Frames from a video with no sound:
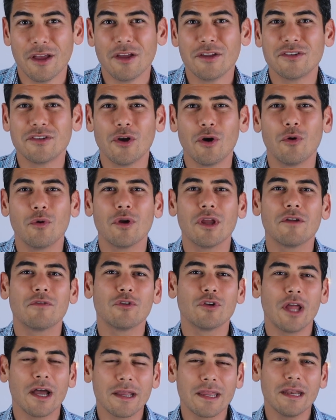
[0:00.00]
So if
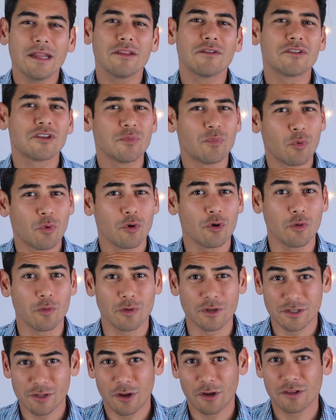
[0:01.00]
you're not getting the support or
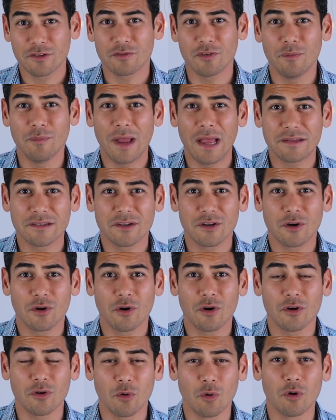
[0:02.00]
results from
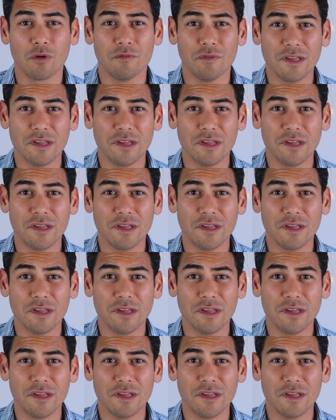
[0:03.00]
MasterCard or